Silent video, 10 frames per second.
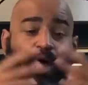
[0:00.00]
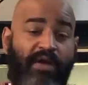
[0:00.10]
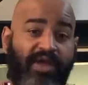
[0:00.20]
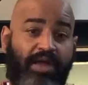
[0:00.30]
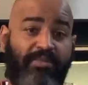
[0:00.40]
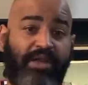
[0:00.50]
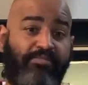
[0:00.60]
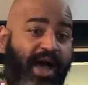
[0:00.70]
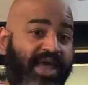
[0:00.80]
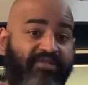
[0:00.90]
I
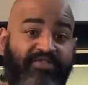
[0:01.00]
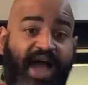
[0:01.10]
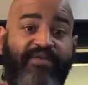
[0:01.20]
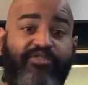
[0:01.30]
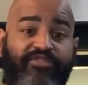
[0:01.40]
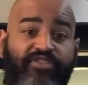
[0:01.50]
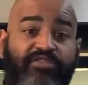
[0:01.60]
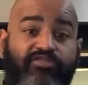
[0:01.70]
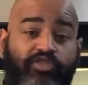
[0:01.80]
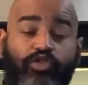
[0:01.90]
recommend buying 5 or
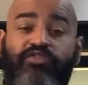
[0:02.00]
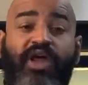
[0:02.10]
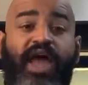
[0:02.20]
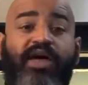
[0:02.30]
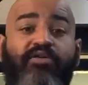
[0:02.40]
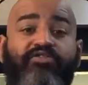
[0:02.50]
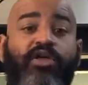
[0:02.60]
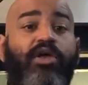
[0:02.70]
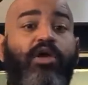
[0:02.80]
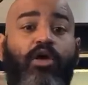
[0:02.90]
6 juveniles,
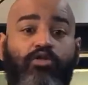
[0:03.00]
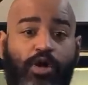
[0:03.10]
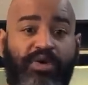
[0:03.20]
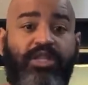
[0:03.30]
growing